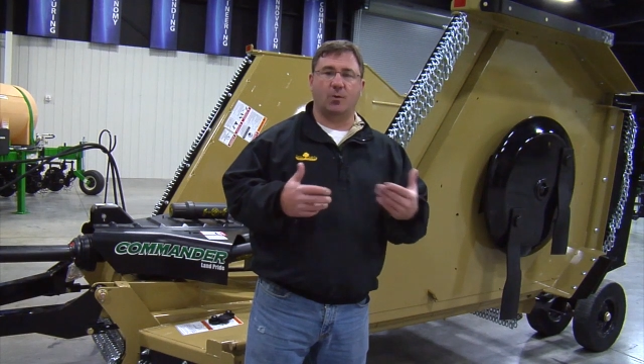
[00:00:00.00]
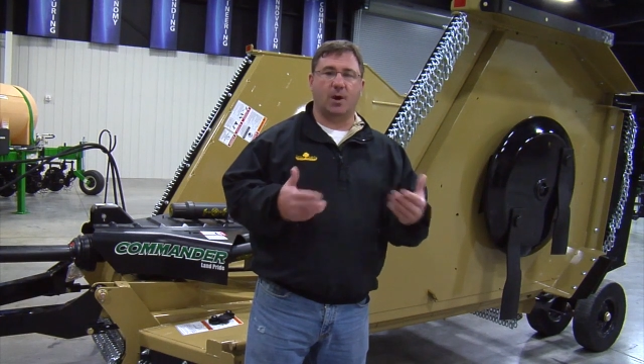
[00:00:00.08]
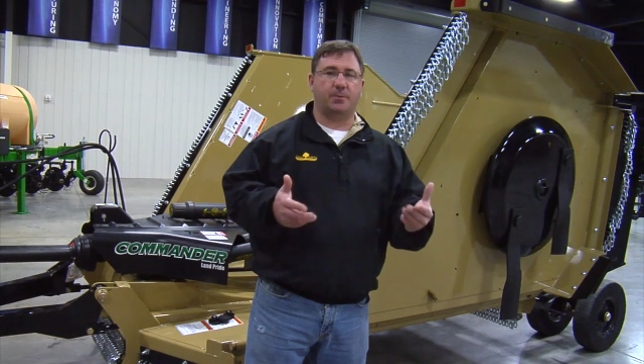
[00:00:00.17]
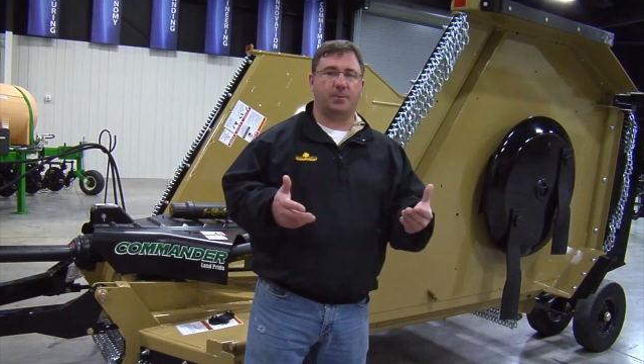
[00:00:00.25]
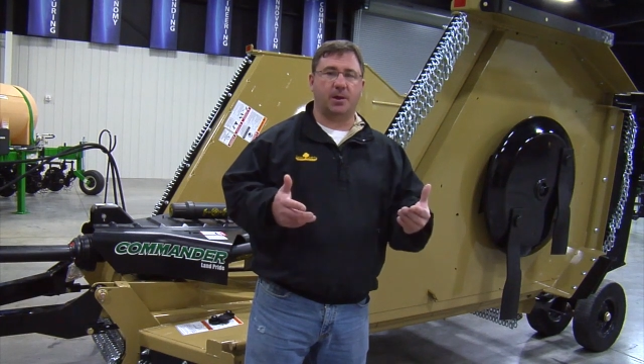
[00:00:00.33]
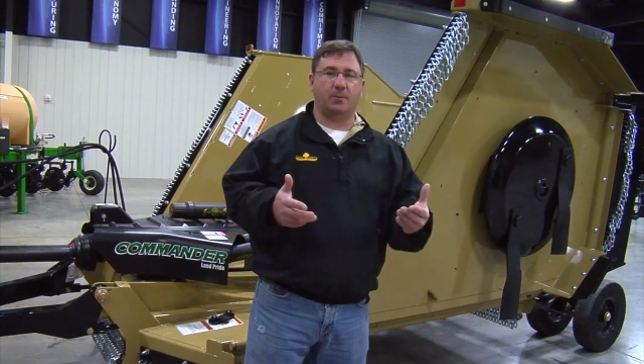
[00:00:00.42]

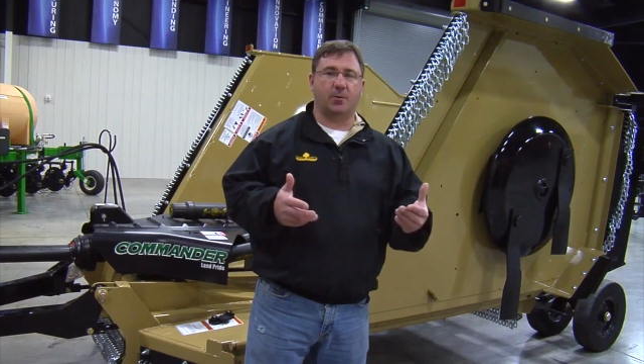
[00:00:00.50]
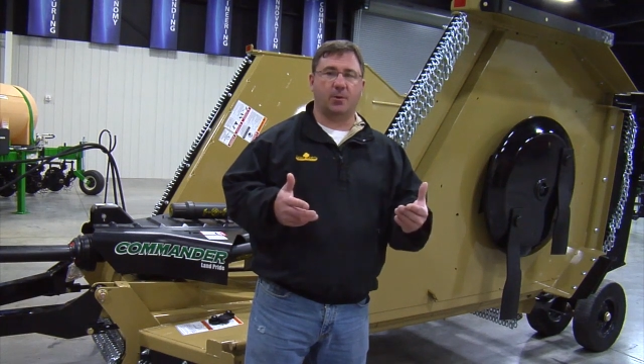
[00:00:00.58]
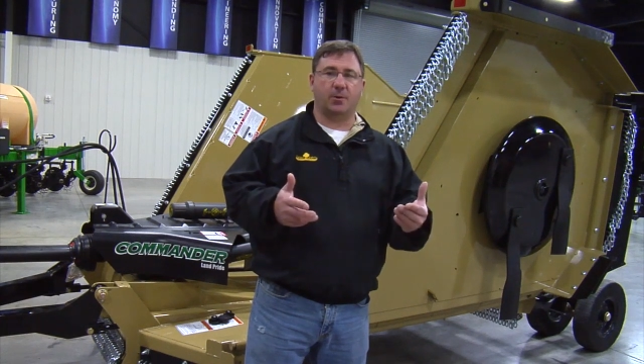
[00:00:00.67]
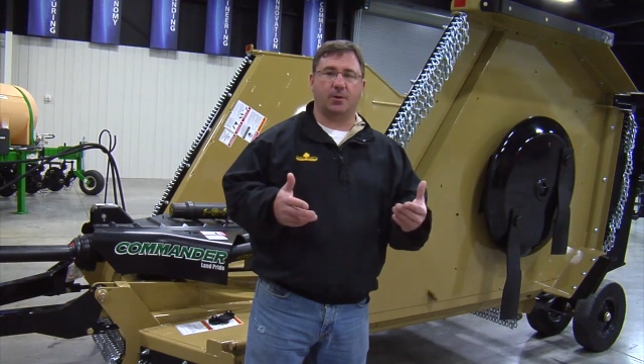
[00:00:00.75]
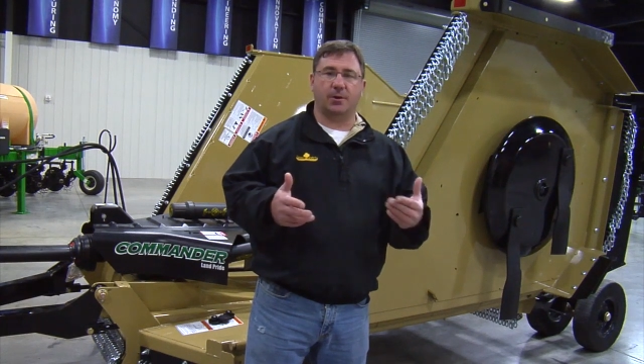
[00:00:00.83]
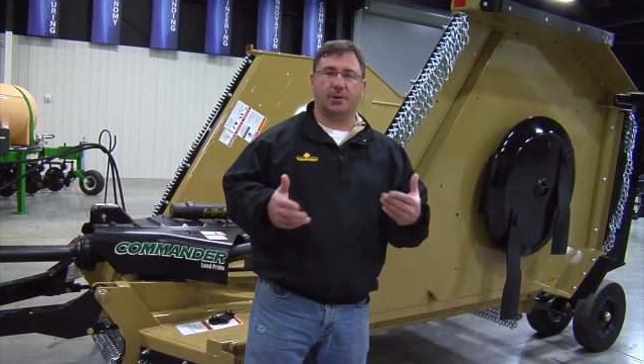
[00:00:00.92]
white paint
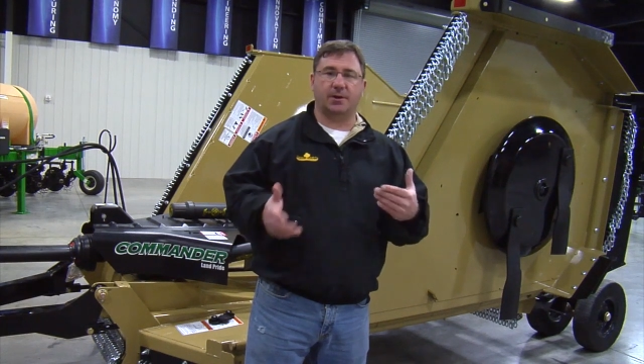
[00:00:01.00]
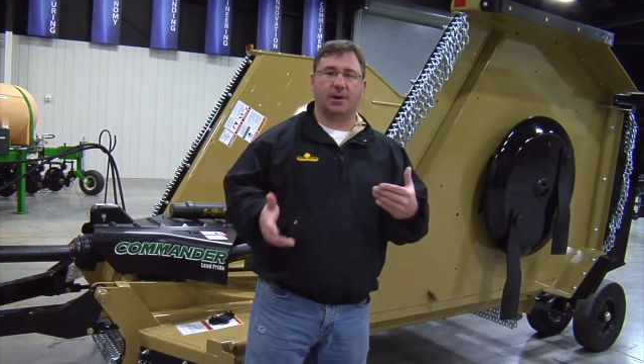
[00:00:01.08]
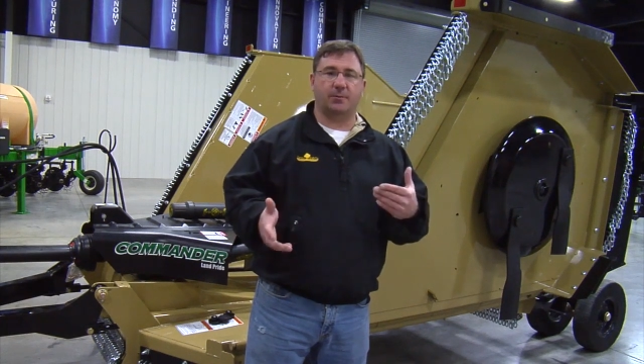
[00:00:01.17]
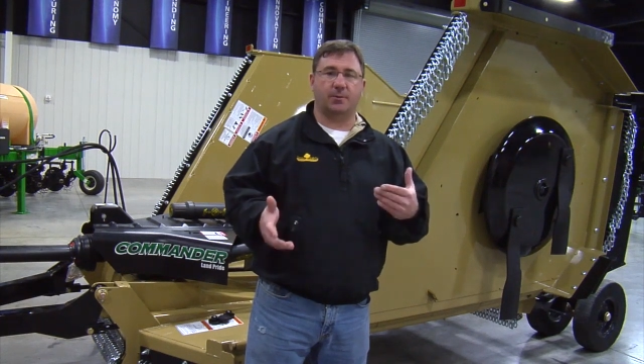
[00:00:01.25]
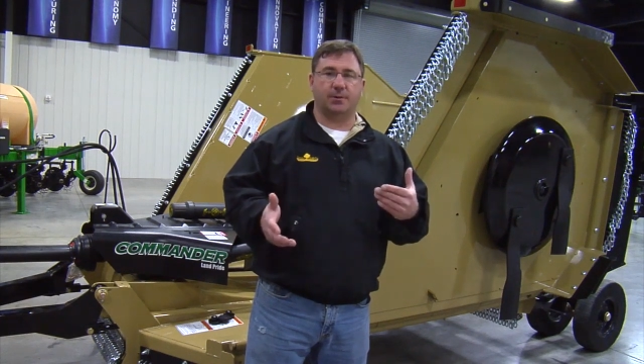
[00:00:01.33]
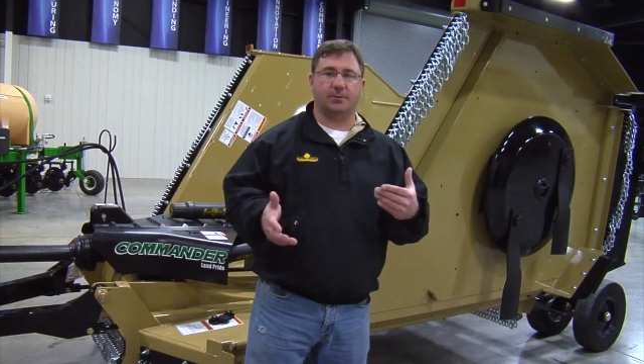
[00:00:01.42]
marker and a
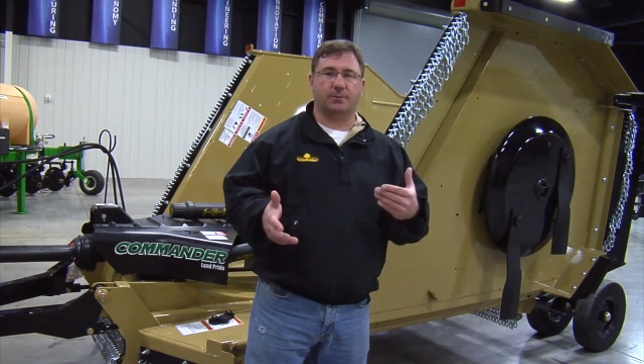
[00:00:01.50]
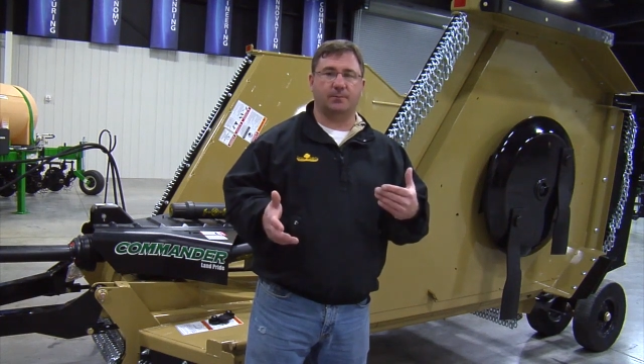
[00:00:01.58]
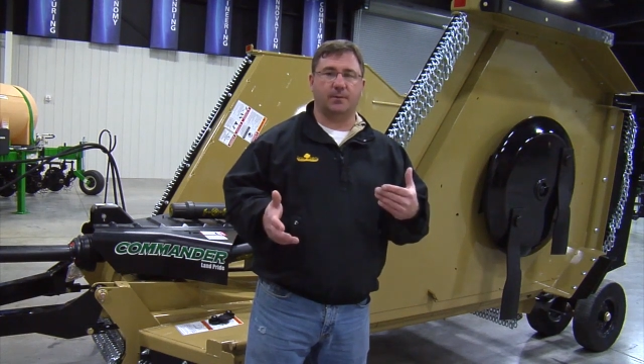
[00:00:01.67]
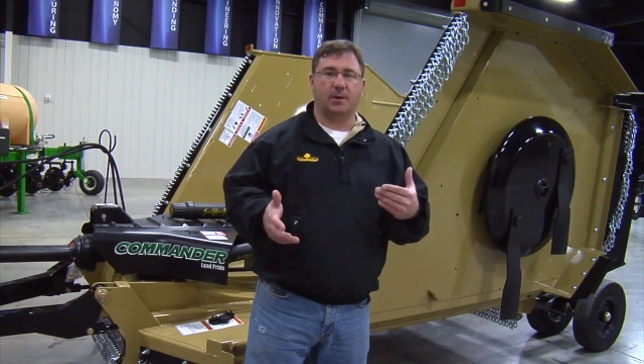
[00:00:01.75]
tape measure.